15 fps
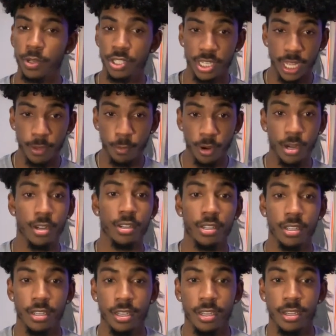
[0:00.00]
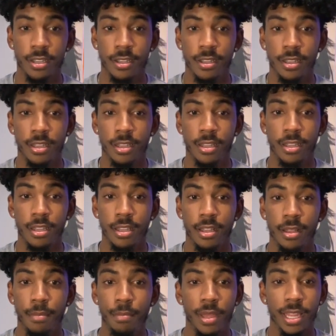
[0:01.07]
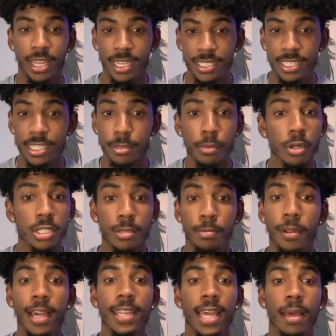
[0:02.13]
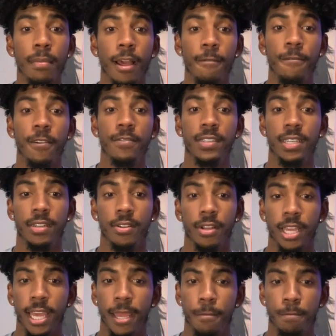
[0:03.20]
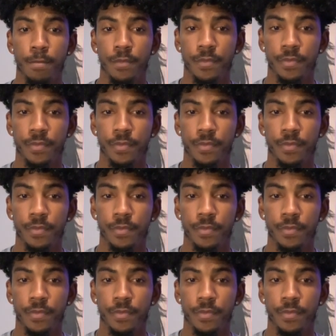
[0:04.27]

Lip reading: which they weren't, but let's just multiply that by 15, okay?